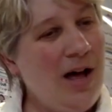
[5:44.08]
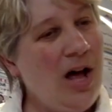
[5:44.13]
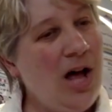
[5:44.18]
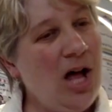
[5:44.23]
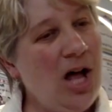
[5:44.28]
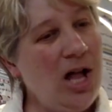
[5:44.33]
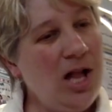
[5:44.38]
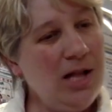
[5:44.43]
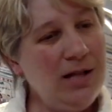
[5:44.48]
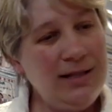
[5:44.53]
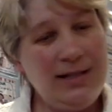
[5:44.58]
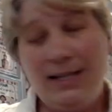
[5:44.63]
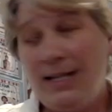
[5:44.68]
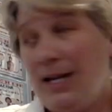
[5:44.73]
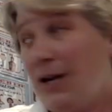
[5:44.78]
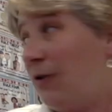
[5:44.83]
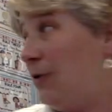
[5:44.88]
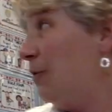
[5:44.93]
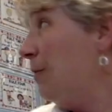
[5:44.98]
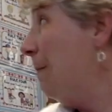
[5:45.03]

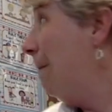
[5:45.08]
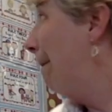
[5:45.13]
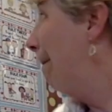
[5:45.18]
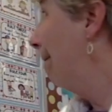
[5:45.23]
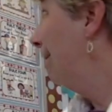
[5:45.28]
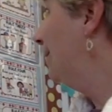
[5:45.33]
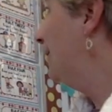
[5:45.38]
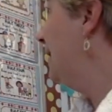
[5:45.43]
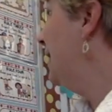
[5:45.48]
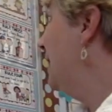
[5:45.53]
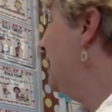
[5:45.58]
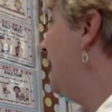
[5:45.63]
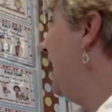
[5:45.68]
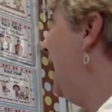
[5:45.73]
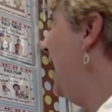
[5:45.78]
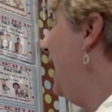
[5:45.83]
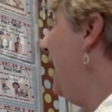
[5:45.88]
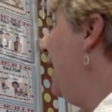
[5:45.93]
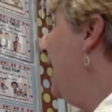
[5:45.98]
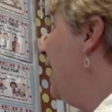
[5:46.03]
Also,
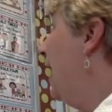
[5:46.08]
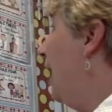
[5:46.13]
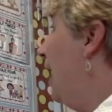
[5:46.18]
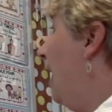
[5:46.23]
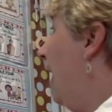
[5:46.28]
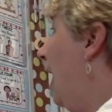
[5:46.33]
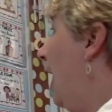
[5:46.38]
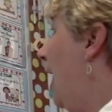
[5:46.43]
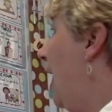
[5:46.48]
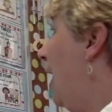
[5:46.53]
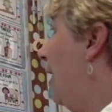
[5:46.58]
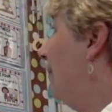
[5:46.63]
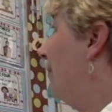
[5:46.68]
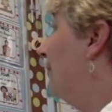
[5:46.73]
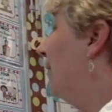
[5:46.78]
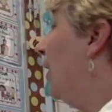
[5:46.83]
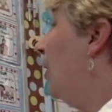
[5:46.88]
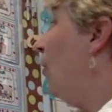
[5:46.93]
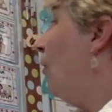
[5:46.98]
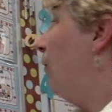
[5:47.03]
today,
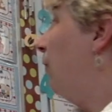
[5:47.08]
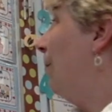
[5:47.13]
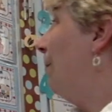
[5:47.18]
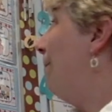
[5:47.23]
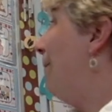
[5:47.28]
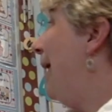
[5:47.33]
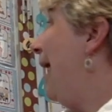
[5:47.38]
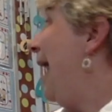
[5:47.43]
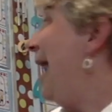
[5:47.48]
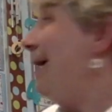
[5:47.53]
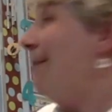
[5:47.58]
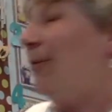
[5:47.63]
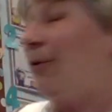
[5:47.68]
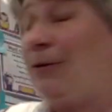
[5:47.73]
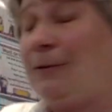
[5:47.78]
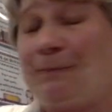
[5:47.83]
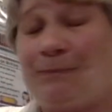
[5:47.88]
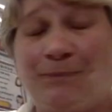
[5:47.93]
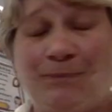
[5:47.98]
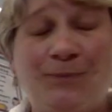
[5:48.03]
for
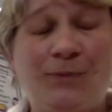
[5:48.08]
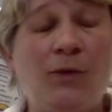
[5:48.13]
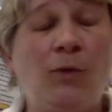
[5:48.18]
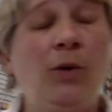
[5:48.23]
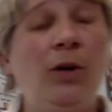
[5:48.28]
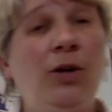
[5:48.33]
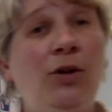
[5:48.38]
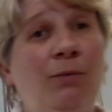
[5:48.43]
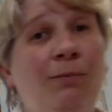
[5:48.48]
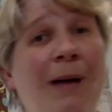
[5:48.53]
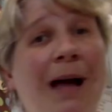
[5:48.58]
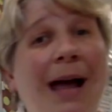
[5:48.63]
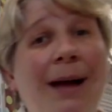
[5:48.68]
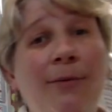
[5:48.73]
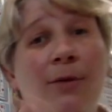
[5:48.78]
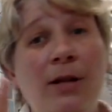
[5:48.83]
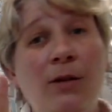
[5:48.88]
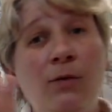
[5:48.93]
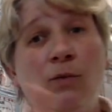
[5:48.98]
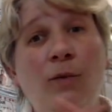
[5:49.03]
Bible, we're going to do
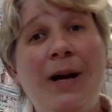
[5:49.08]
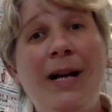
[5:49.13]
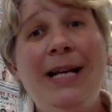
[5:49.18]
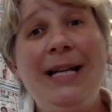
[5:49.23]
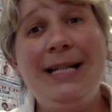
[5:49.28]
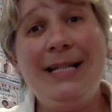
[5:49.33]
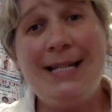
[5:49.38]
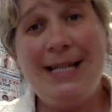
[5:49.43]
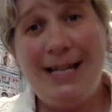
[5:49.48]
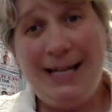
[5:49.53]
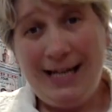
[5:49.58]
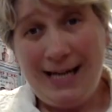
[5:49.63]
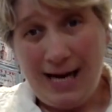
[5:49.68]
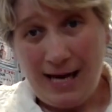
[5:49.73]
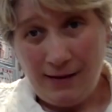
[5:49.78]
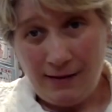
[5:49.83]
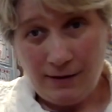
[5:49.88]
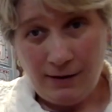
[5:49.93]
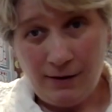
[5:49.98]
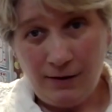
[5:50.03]
Bible and writing
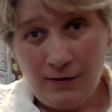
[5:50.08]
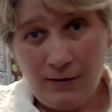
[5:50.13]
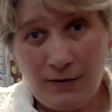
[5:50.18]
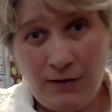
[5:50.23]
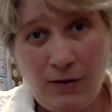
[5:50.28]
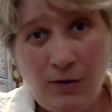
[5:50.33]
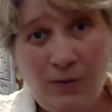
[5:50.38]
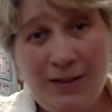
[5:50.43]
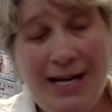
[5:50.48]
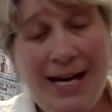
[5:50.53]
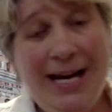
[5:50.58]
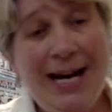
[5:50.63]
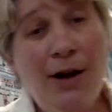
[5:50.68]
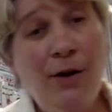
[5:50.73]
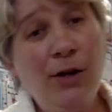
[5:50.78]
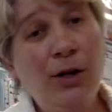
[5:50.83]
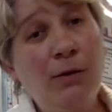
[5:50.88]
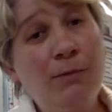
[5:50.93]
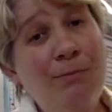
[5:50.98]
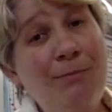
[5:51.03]
together. So take out
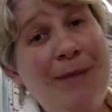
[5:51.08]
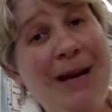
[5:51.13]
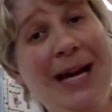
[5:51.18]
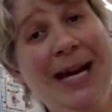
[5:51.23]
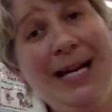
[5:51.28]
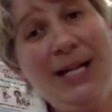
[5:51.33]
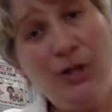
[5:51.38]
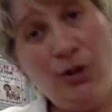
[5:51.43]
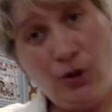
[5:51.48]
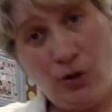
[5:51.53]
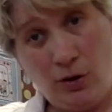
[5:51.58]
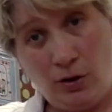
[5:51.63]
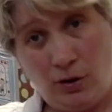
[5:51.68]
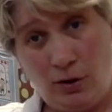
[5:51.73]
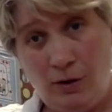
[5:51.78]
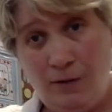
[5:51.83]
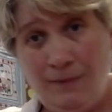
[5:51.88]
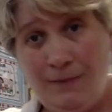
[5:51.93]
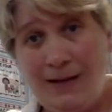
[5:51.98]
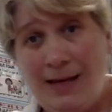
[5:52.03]
your May
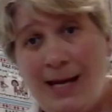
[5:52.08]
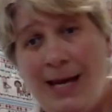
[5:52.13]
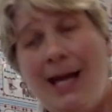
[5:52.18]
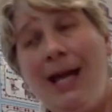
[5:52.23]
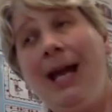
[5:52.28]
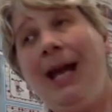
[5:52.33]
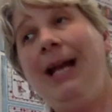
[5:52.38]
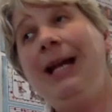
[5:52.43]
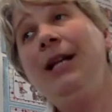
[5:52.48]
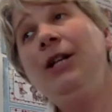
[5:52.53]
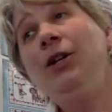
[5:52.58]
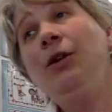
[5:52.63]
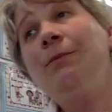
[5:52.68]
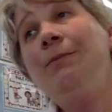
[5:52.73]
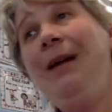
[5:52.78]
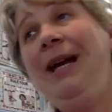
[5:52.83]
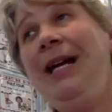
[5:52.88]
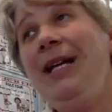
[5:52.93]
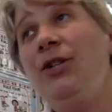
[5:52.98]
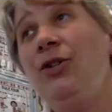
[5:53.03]
journal, and in your
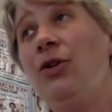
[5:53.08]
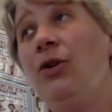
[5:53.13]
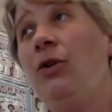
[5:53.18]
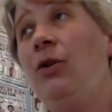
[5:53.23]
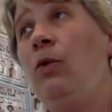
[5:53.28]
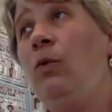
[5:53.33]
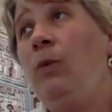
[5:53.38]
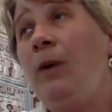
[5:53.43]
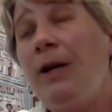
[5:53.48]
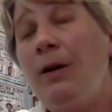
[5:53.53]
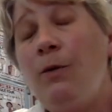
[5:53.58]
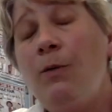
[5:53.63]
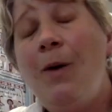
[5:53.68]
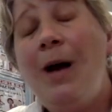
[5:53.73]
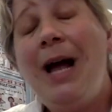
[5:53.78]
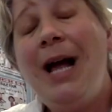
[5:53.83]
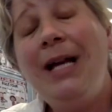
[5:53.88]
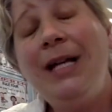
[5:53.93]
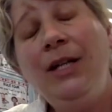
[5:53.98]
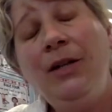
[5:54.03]
May journal, we
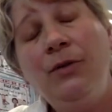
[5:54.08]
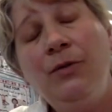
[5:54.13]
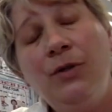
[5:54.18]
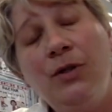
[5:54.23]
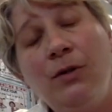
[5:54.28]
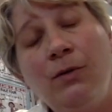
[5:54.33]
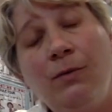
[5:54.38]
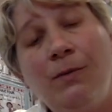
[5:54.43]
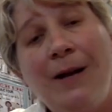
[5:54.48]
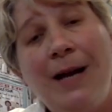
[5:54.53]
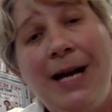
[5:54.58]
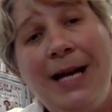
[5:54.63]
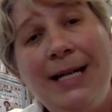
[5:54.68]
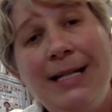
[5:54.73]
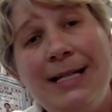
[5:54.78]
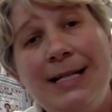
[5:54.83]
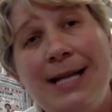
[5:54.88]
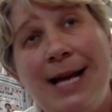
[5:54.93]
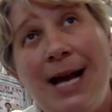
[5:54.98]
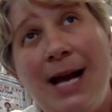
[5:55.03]
want you to
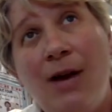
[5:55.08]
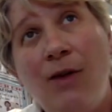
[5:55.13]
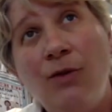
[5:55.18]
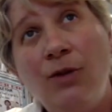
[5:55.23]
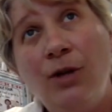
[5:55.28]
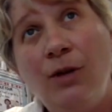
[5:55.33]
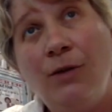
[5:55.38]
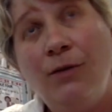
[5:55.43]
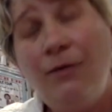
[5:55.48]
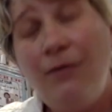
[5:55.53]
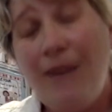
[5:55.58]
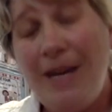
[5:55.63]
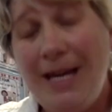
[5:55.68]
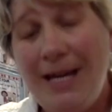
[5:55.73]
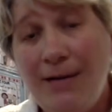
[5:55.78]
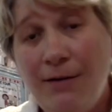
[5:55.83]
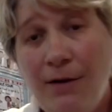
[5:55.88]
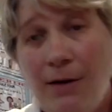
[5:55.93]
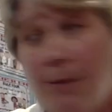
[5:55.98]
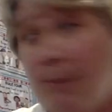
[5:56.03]
write down your
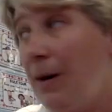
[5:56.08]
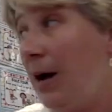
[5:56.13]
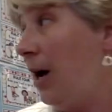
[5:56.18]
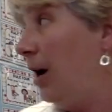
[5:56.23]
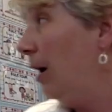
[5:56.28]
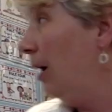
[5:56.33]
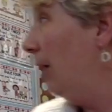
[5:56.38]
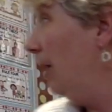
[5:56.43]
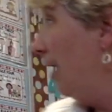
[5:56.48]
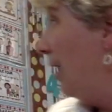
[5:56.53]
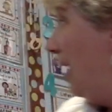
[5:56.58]
favorite part